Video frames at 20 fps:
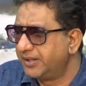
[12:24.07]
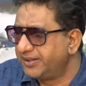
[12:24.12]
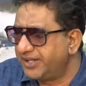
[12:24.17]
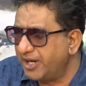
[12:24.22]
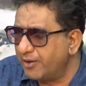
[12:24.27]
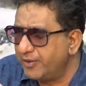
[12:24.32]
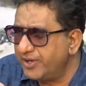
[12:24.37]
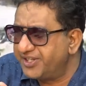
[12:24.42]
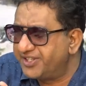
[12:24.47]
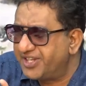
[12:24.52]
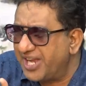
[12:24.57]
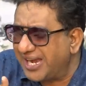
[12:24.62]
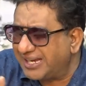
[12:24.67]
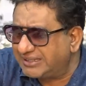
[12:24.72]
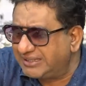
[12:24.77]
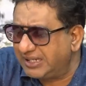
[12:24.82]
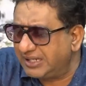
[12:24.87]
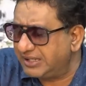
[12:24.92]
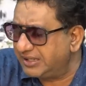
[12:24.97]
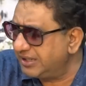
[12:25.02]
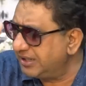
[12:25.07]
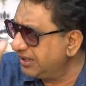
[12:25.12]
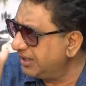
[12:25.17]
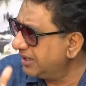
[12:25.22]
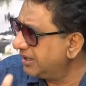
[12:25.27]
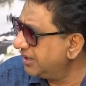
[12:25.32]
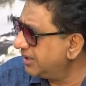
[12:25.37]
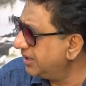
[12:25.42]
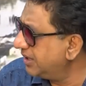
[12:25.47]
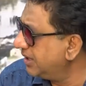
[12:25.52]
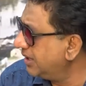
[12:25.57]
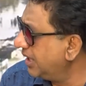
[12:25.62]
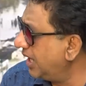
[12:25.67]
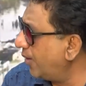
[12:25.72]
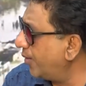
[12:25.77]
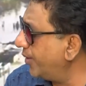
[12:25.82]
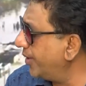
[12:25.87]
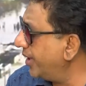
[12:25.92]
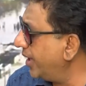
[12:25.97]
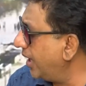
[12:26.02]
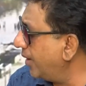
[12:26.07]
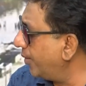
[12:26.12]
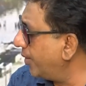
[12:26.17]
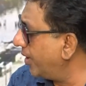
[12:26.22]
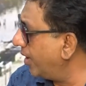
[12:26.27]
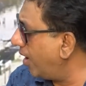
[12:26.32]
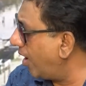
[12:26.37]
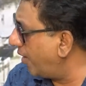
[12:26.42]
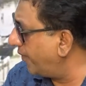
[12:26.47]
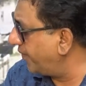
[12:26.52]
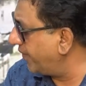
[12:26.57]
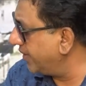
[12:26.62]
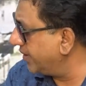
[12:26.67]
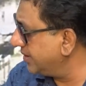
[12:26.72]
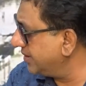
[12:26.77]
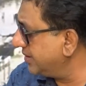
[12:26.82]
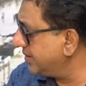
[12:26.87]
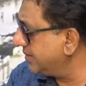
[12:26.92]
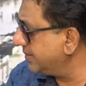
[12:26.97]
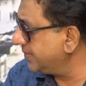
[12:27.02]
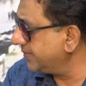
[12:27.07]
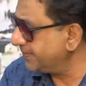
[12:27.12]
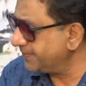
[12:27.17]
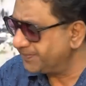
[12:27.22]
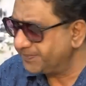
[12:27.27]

They rejected our offers.